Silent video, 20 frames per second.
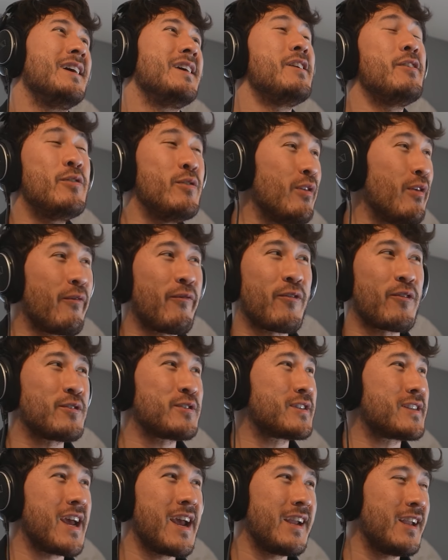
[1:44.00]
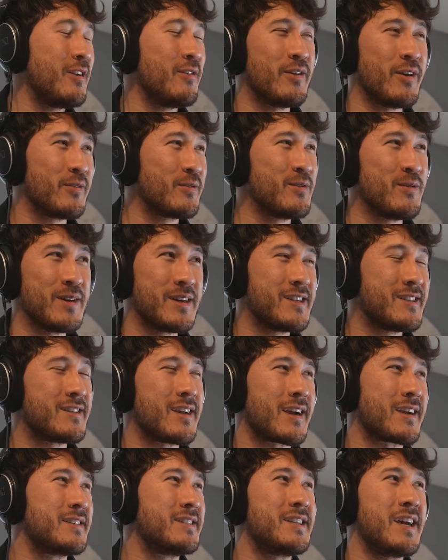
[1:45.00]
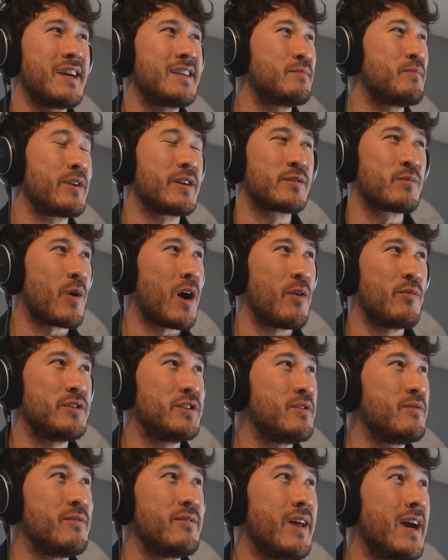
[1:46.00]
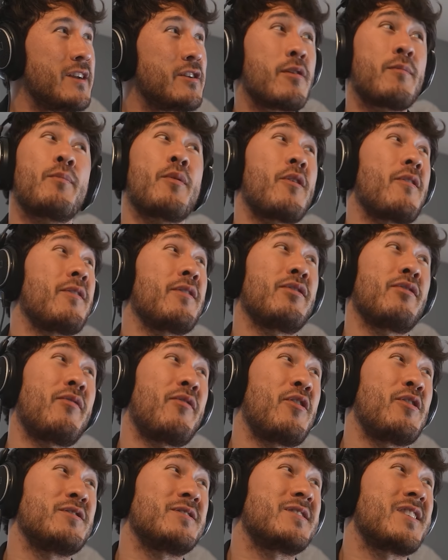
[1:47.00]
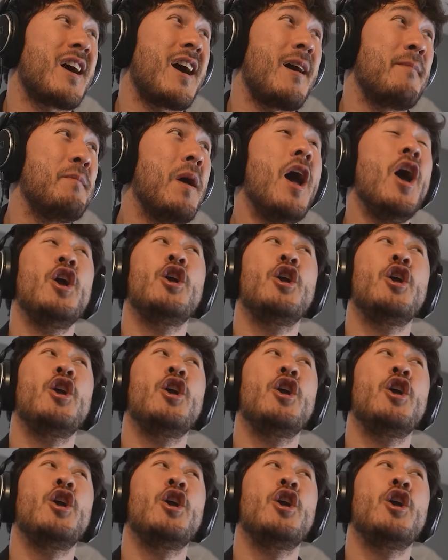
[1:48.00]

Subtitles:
You do the first take. You don't do any second takes because why would you do that? You're perfect the first time.